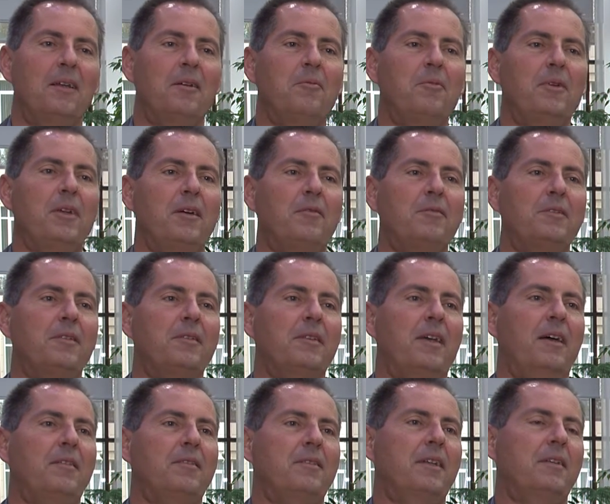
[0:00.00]
We have
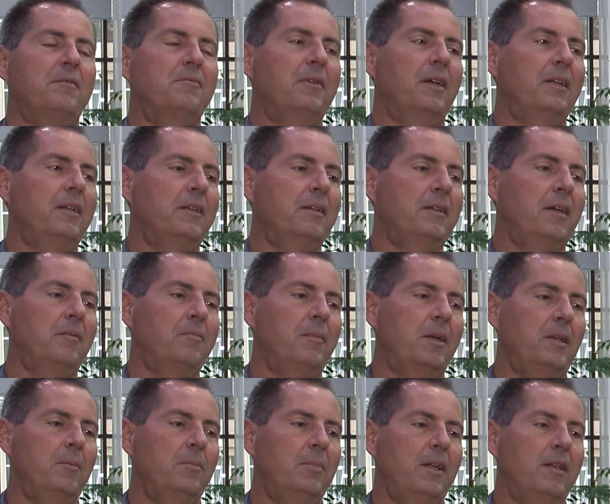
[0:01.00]
discussed at
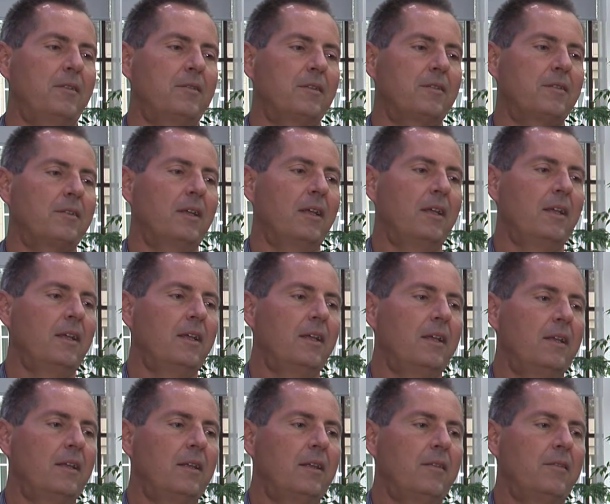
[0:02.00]
many places
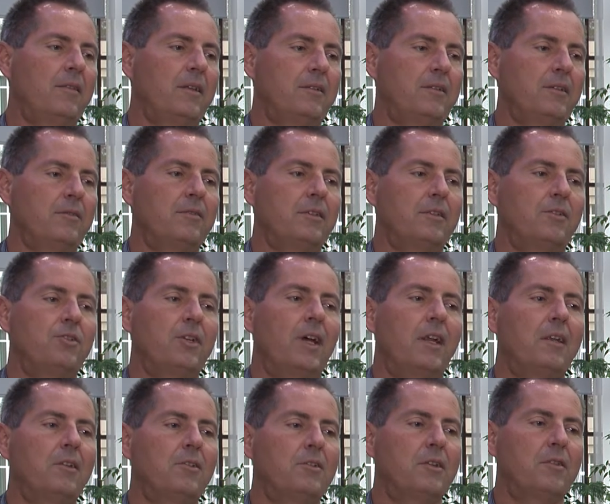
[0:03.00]
the different
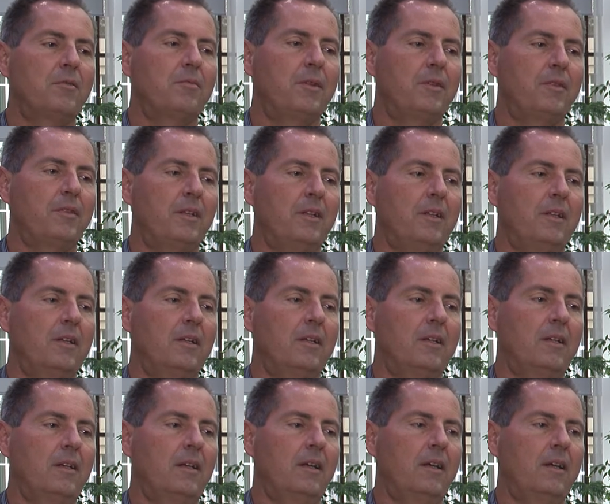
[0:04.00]
challenges we see
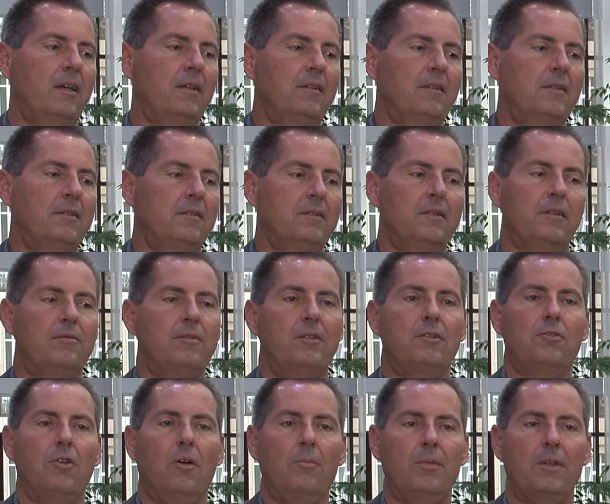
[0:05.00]
in the
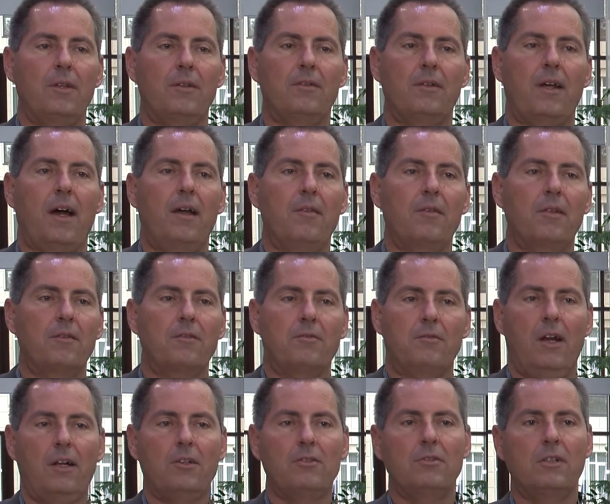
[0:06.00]
different topics, either
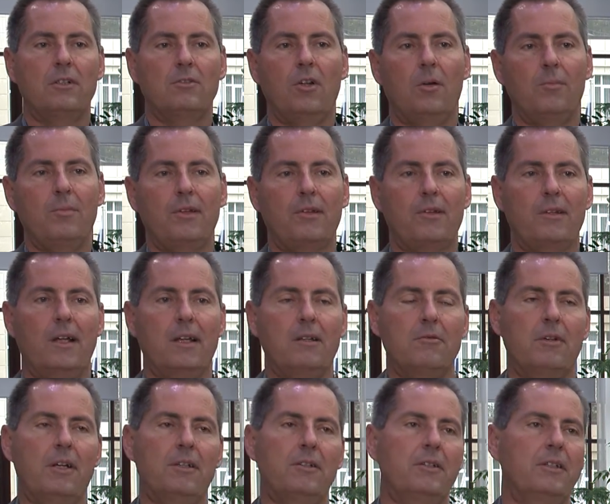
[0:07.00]
structural topics like
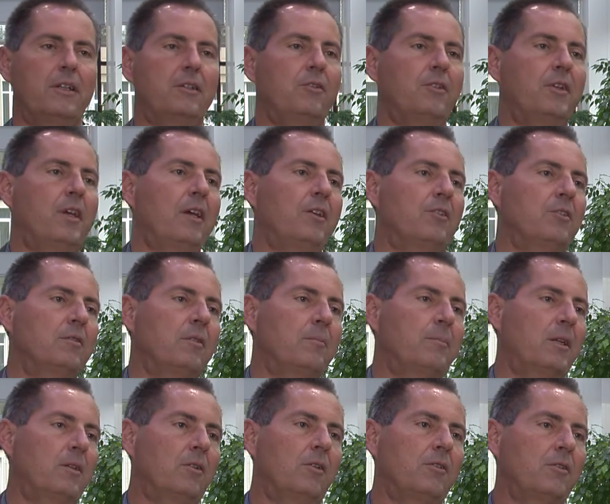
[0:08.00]
graduate education,
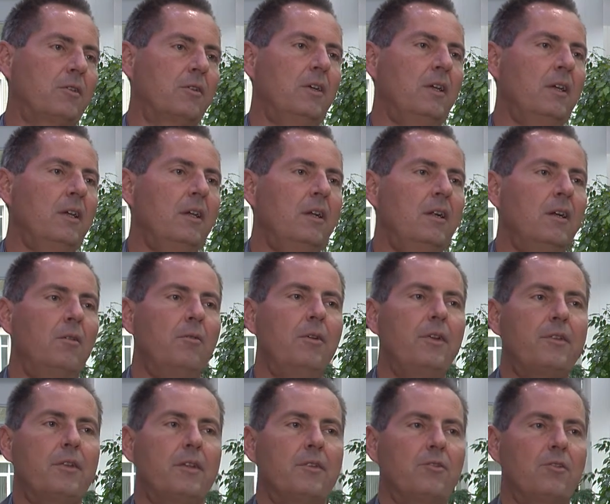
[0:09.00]
but also
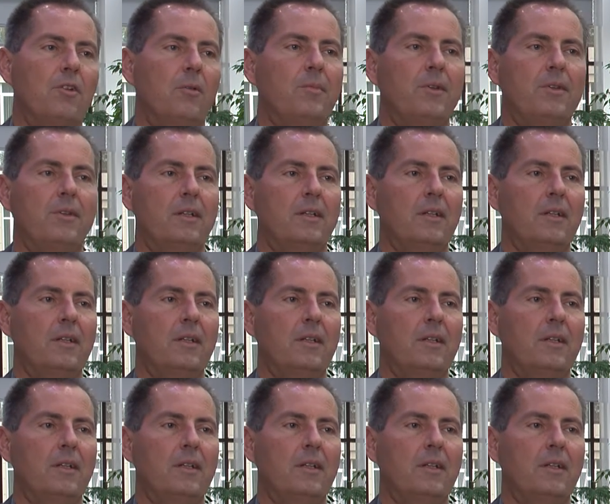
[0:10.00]
research topics.